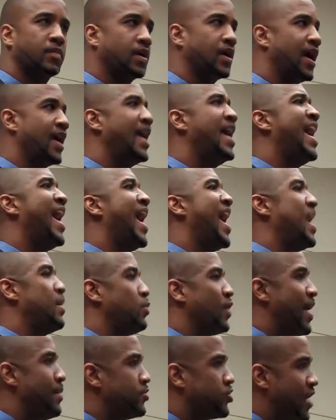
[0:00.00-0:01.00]
Okay?
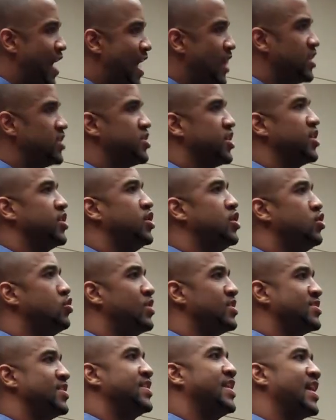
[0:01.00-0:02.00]
And what I'm challenging you
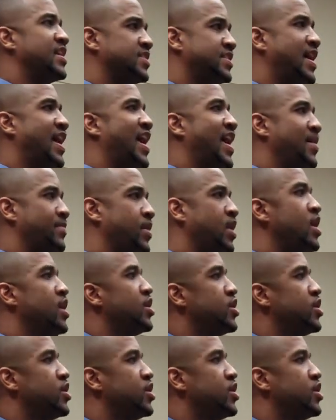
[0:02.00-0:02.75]
is the next time